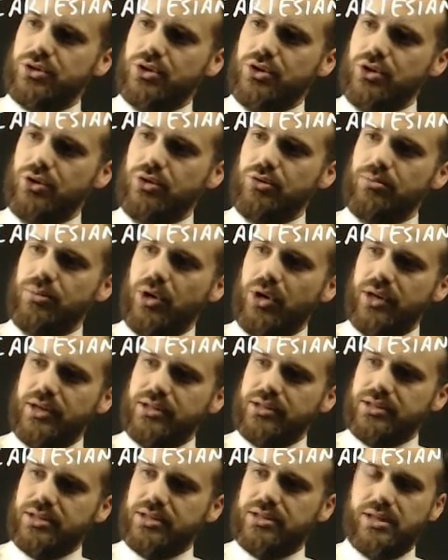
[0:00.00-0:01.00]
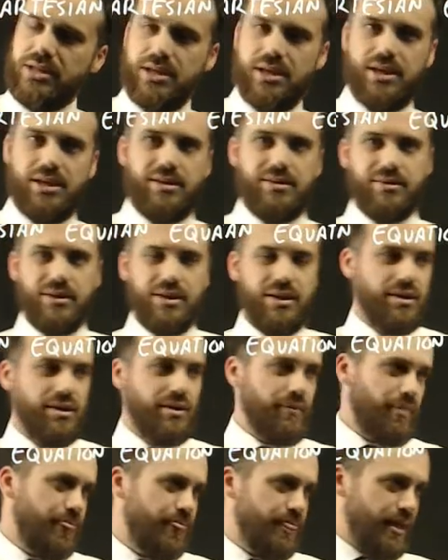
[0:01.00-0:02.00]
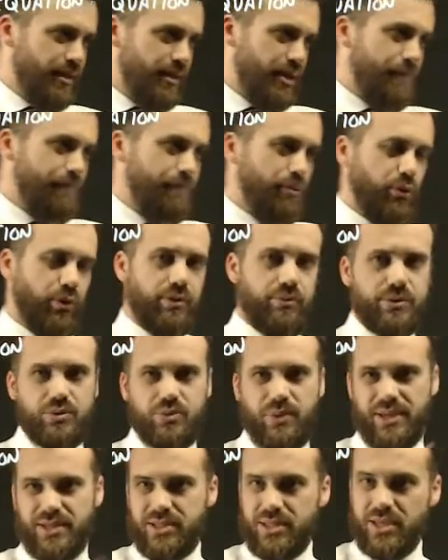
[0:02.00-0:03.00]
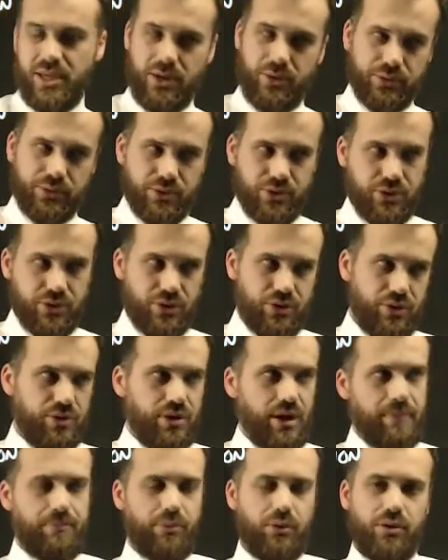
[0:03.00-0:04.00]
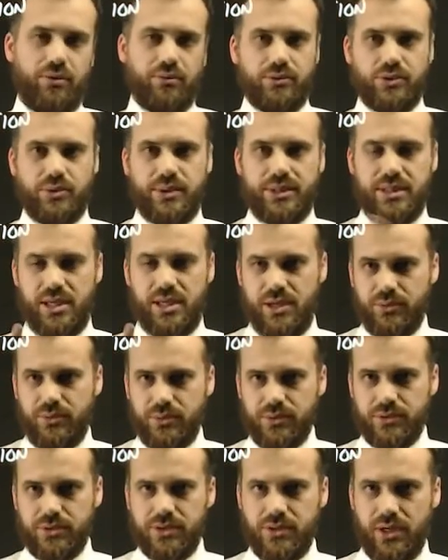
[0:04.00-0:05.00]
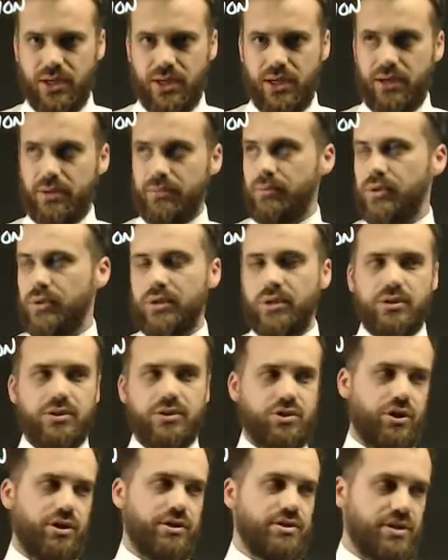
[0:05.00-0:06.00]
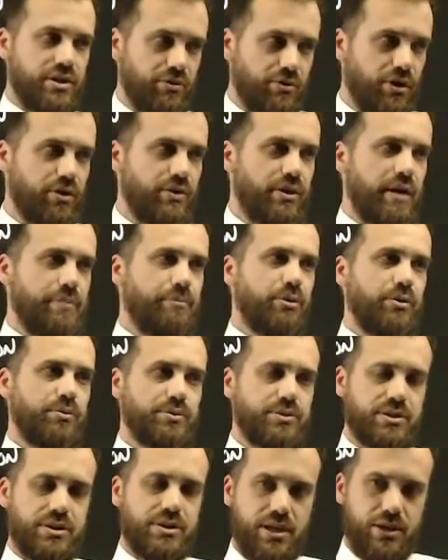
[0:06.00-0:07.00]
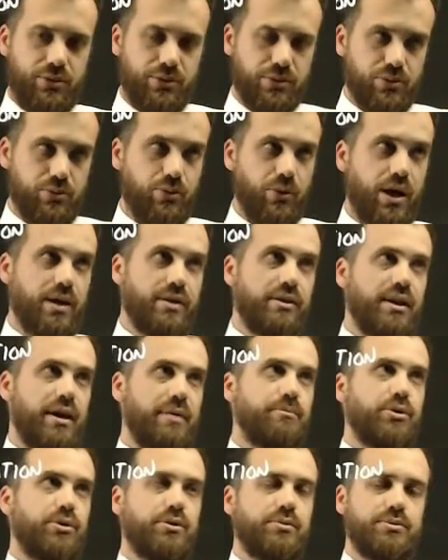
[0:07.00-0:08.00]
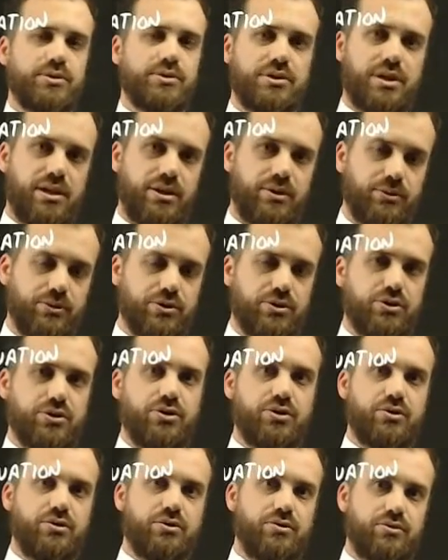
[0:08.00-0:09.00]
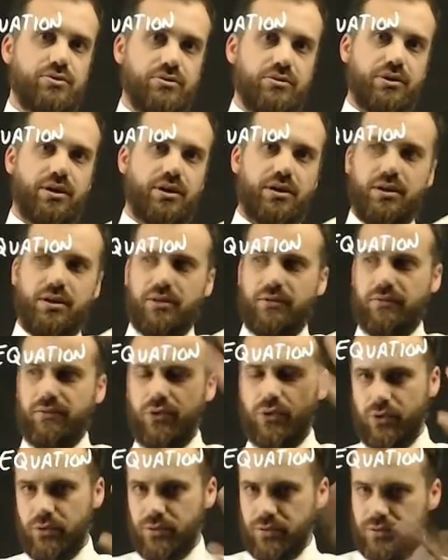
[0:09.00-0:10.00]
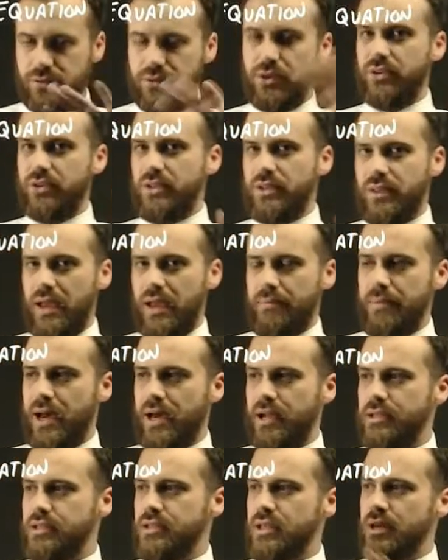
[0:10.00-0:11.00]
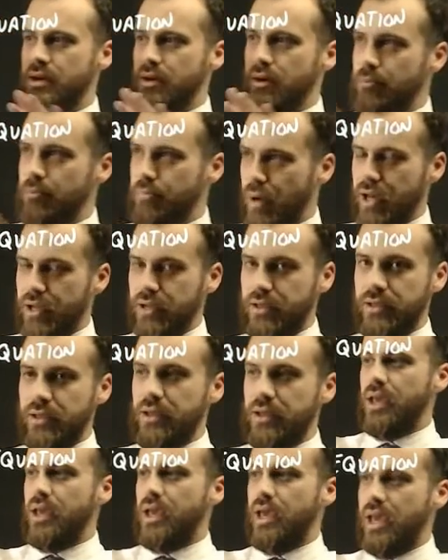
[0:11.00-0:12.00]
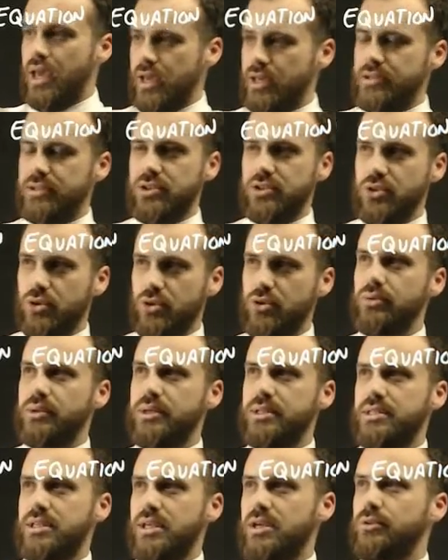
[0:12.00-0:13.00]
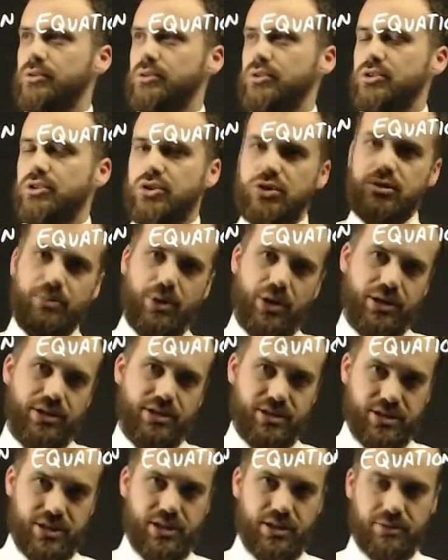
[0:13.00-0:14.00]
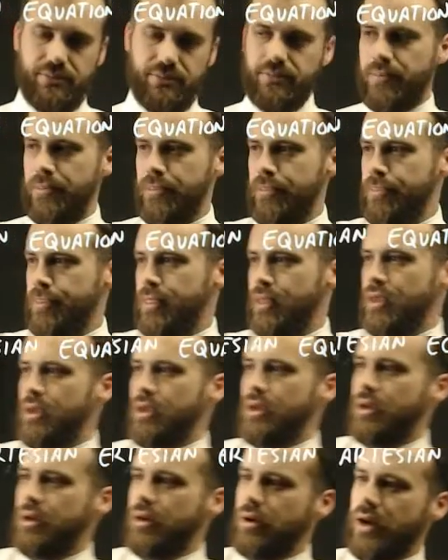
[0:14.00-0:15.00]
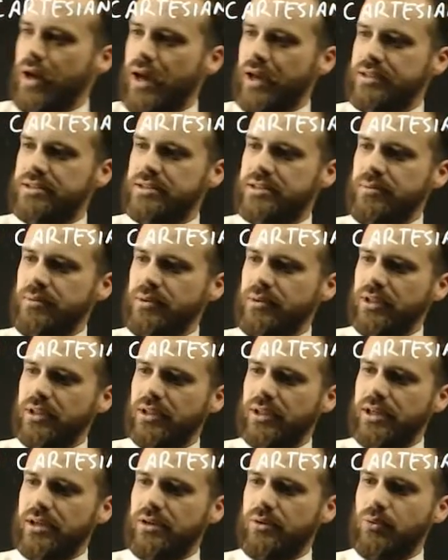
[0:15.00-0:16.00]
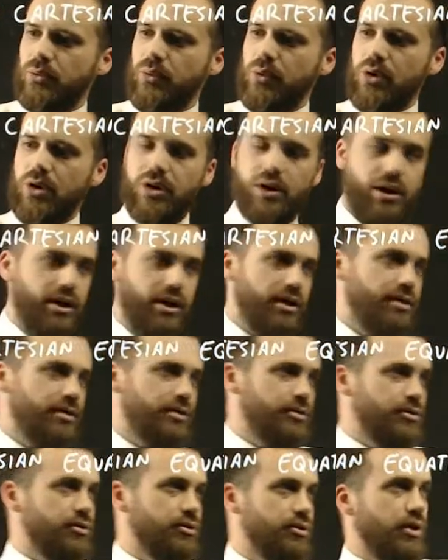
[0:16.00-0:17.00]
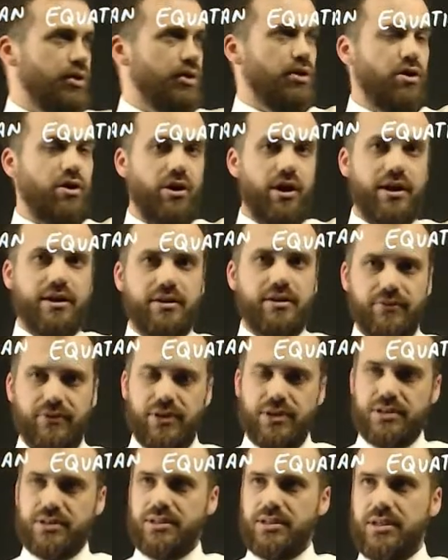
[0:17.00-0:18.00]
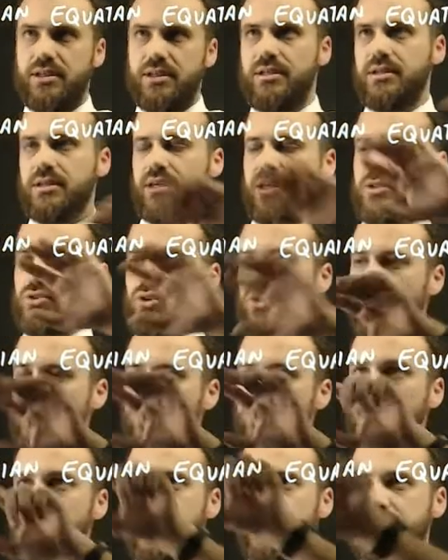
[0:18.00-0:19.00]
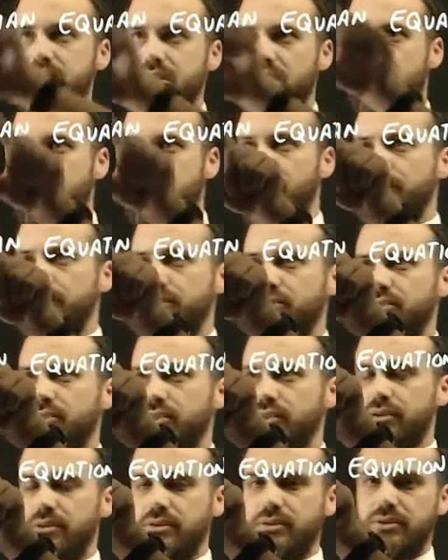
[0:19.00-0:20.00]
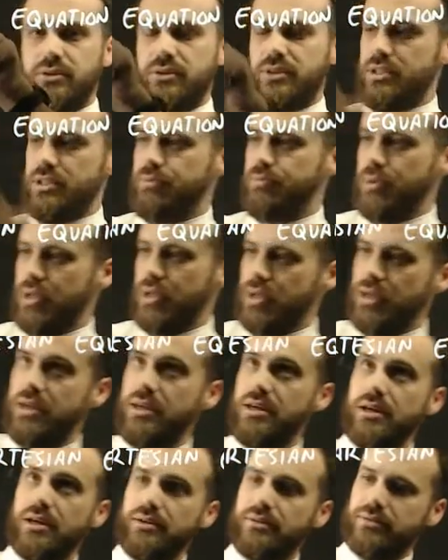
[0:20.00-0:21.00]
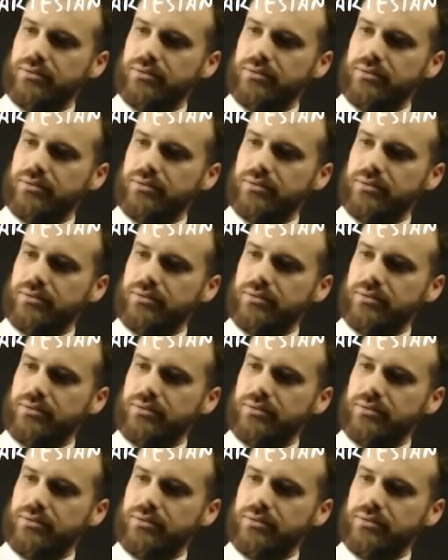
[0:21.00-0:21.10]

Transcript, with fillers: 2 minus t. Now that point was where t equals 2, that point was where t equals, 0, that point was t equals 1, that point was t equals 2, 3, and 4. Not that that matters, but x is always equal to 2 minus t. And similarly, y, the height of this thing, is always equal to this bit here,